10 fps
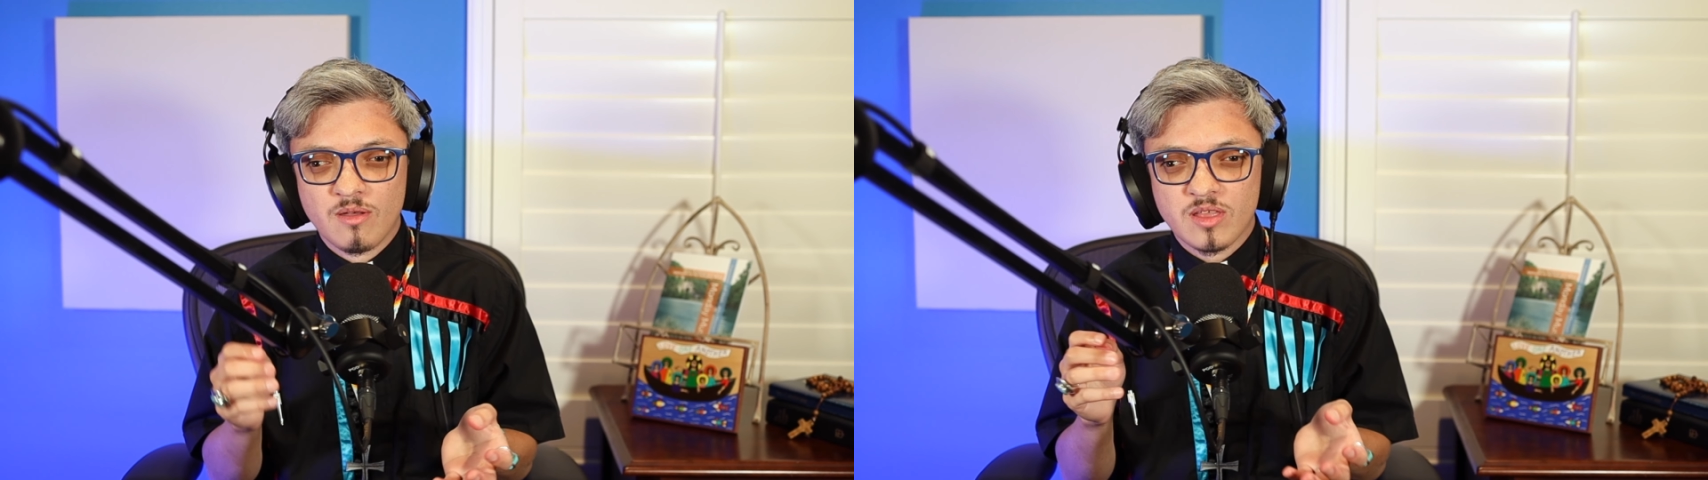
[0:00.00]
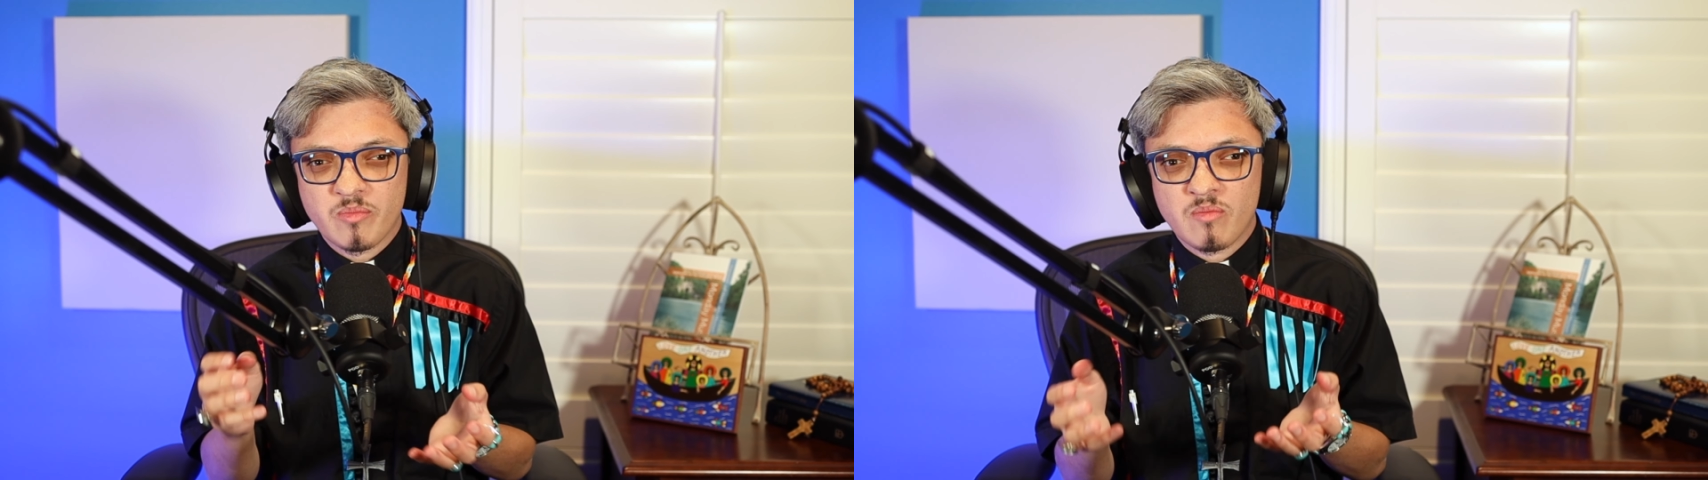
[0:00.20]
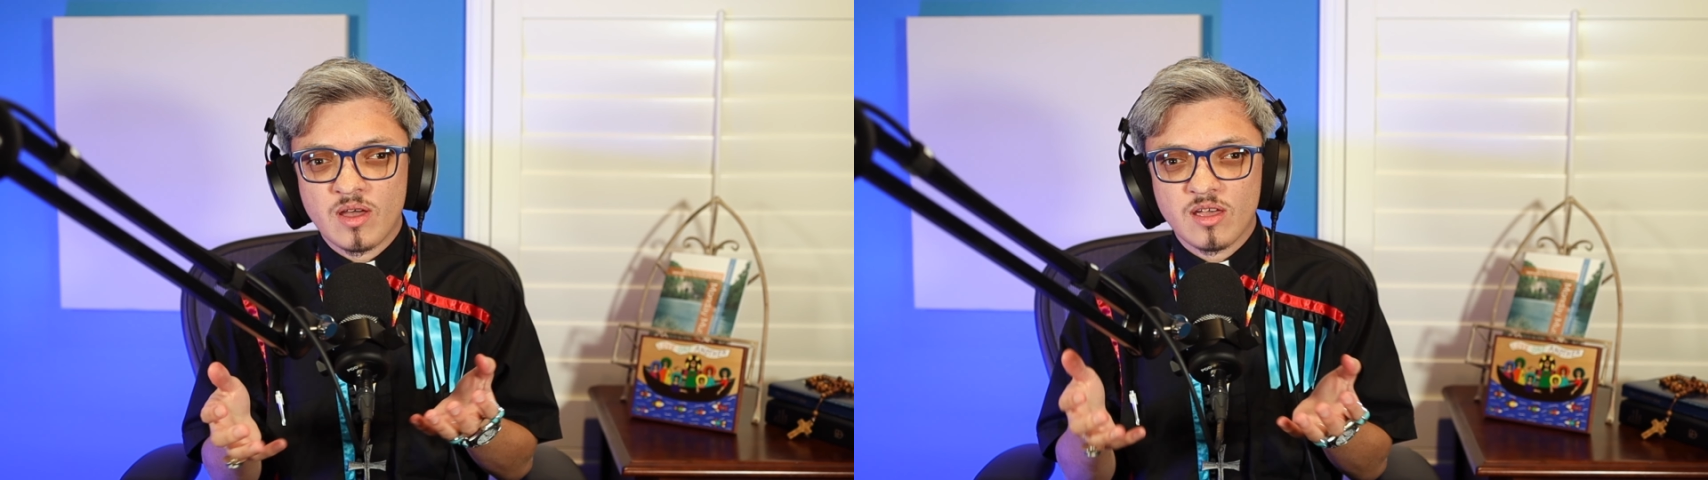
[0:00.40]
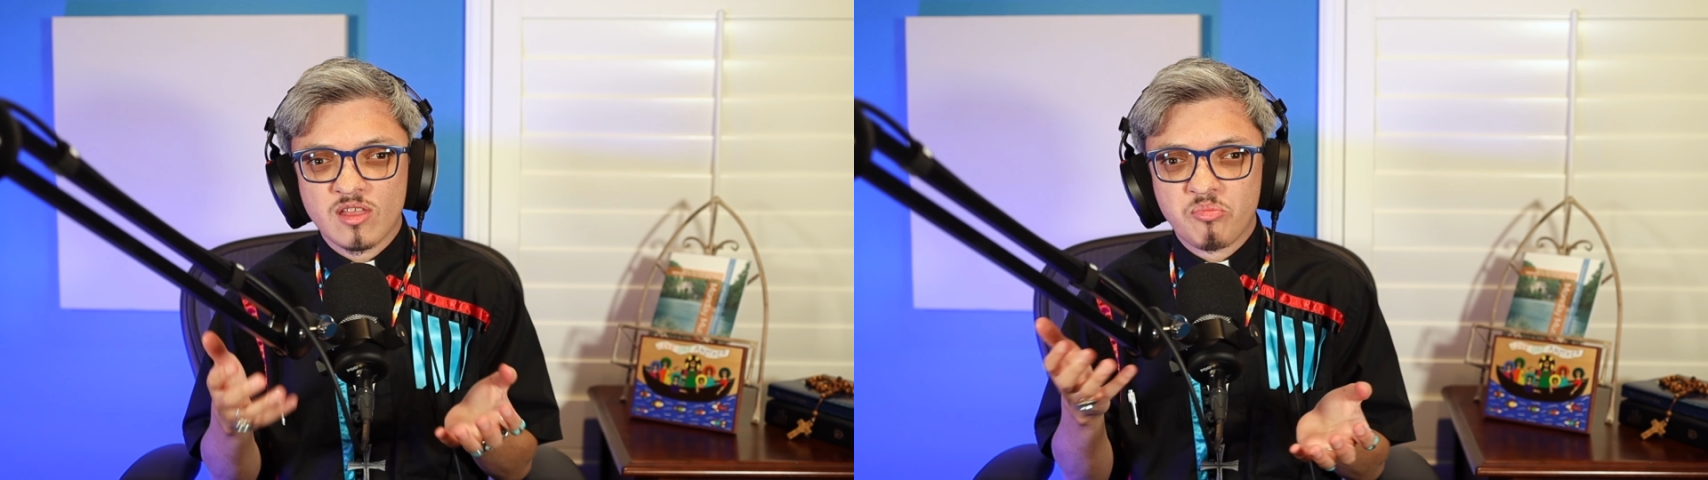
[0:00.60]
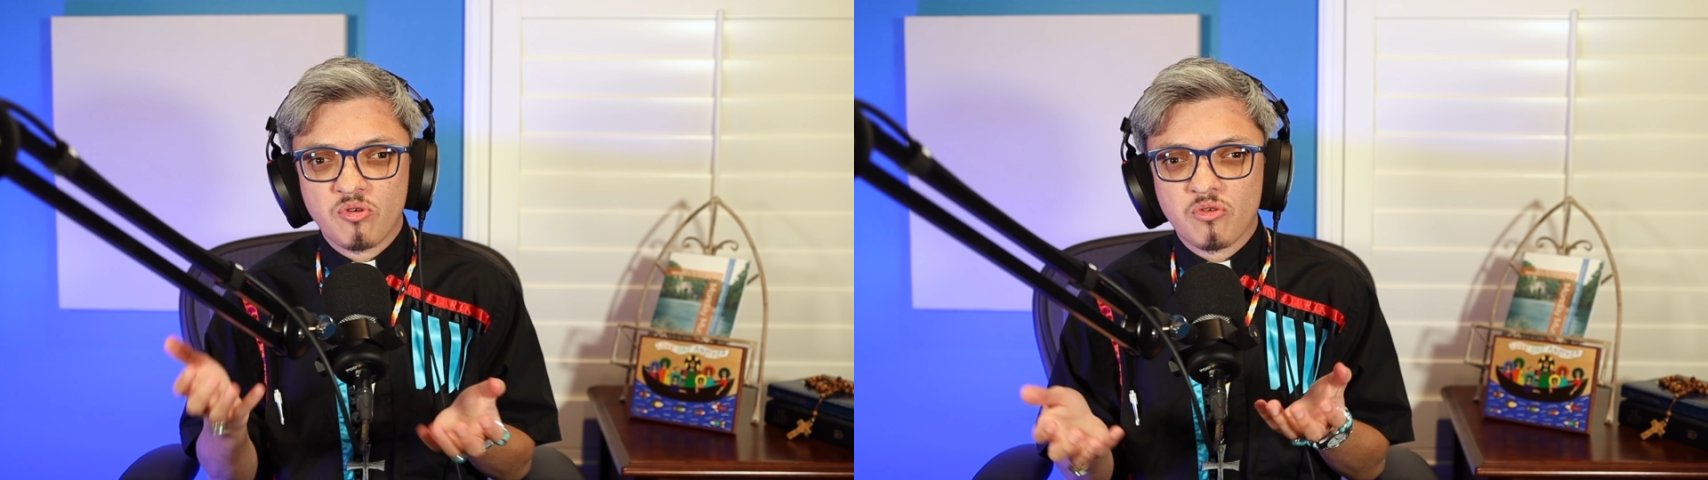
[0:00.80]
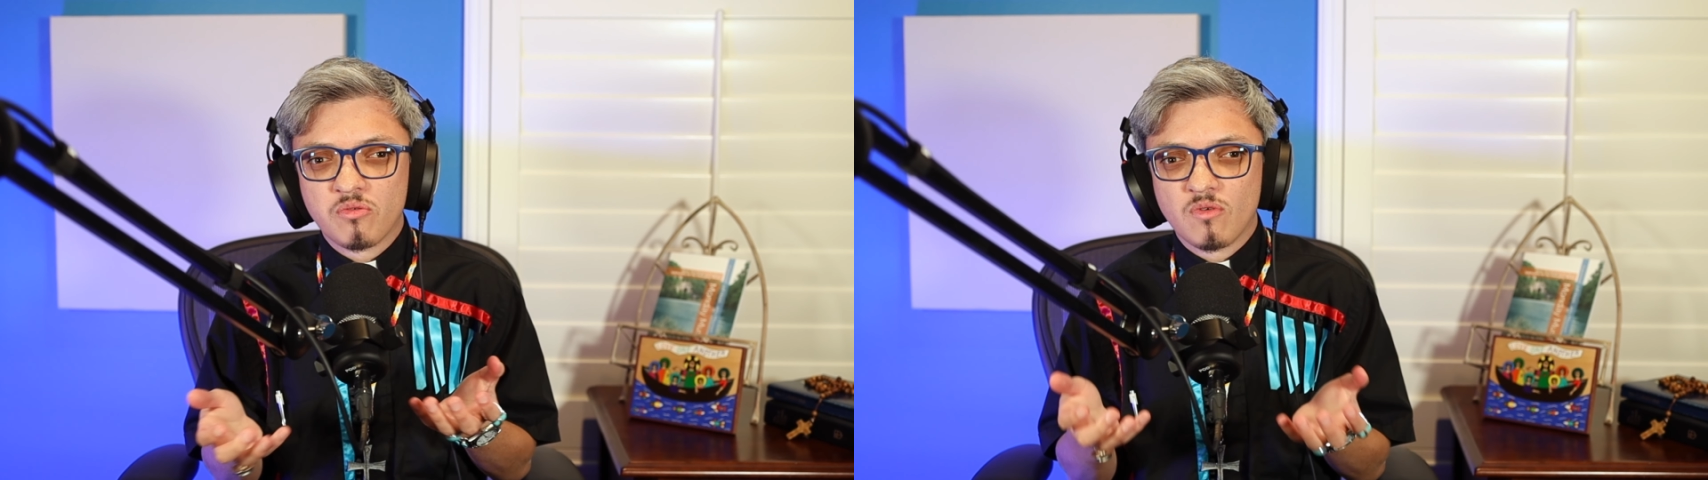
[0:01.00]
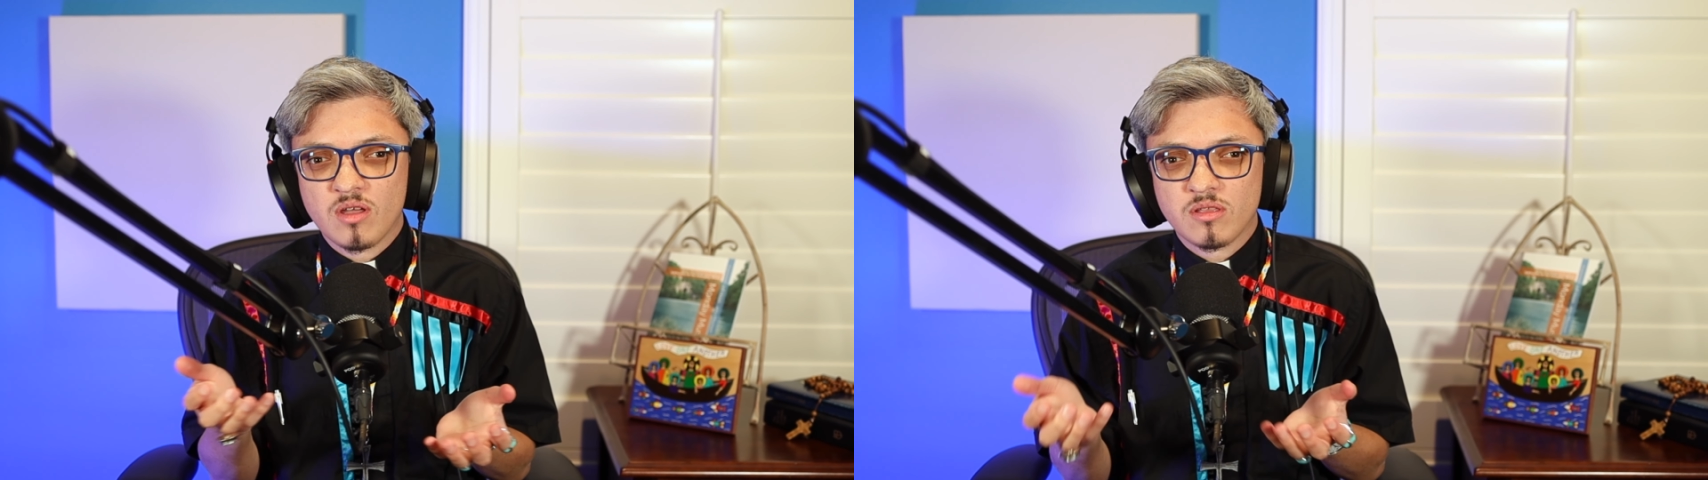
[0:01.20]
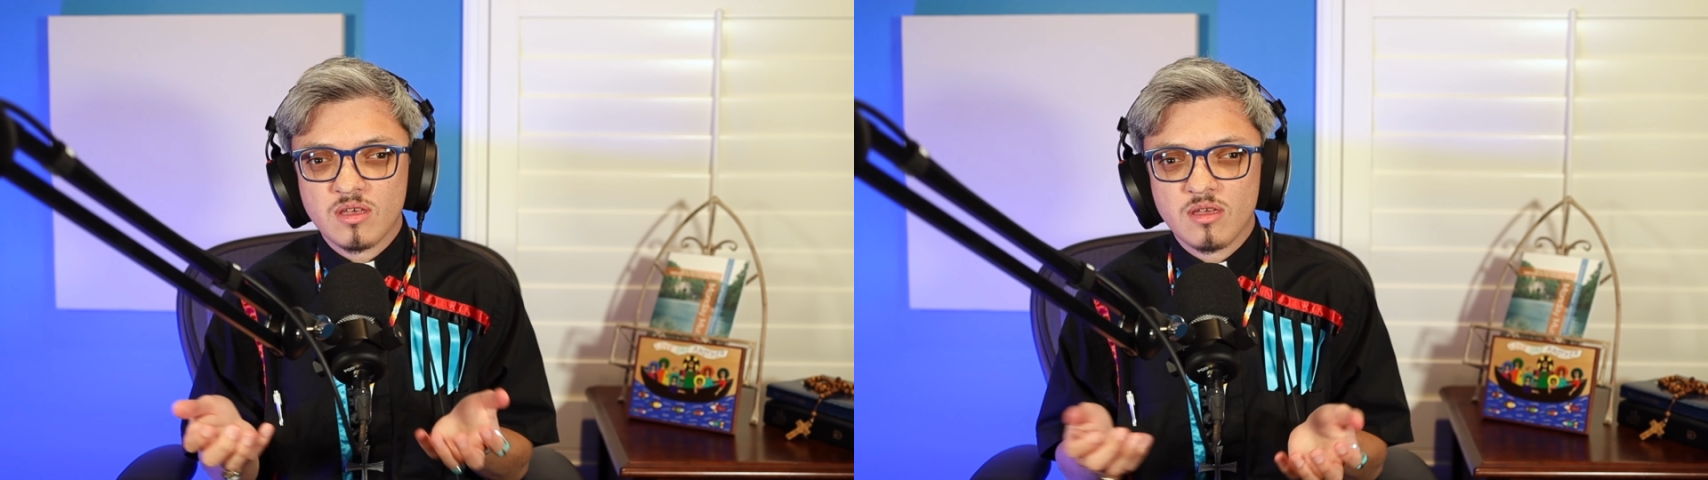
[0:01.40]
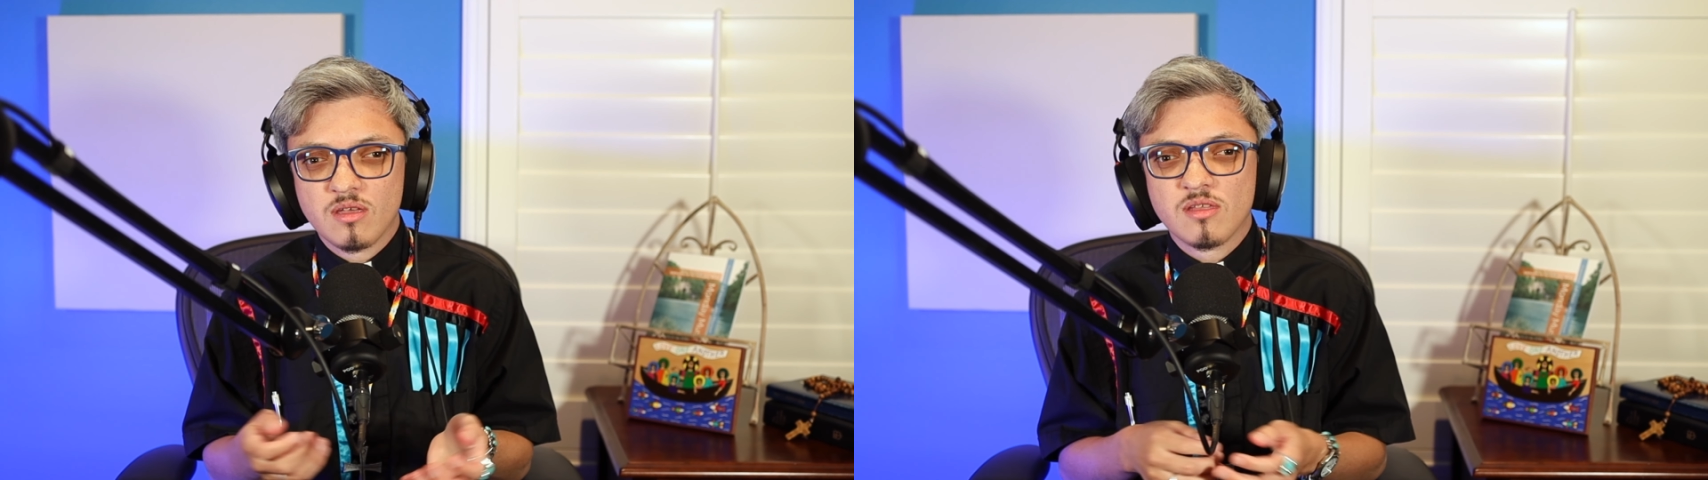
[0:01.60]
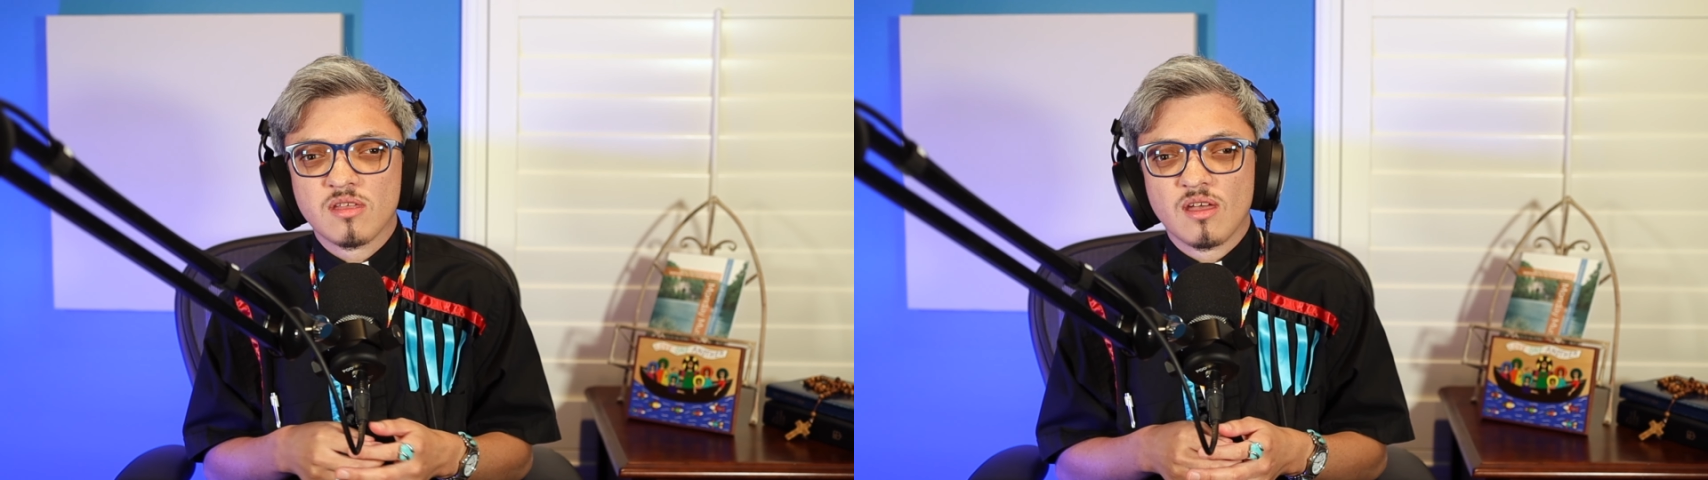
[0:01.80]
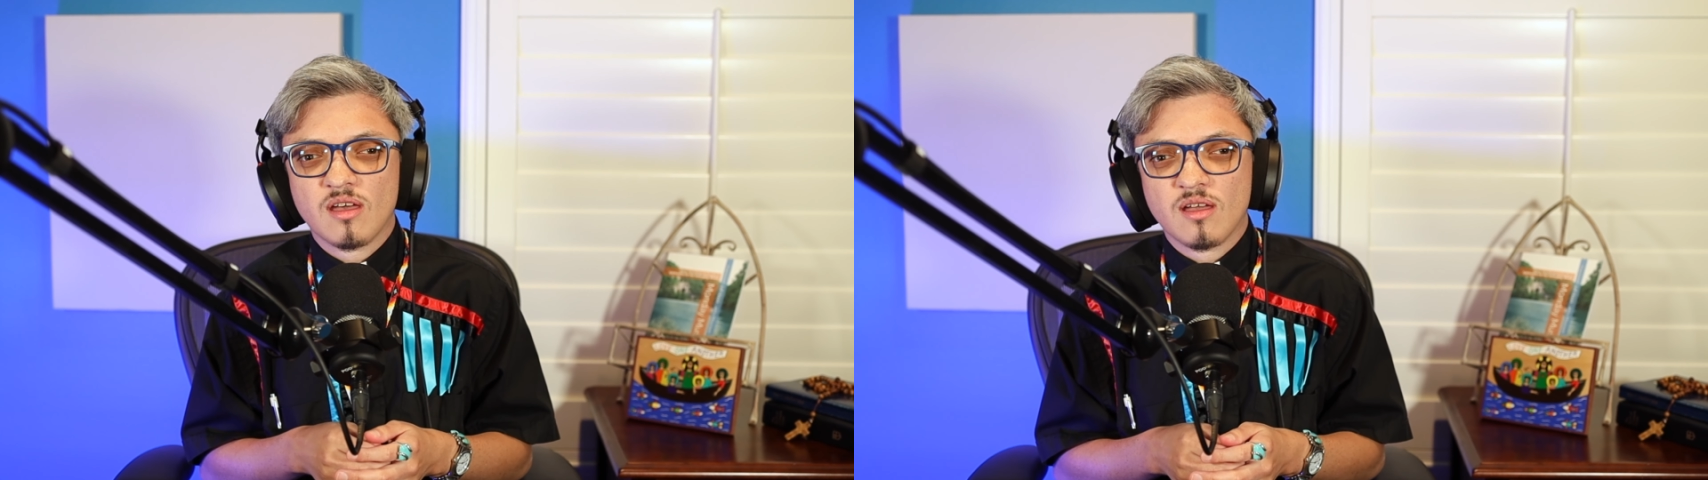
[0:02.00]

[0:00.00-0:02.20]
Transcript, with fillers: some of my spiritual directees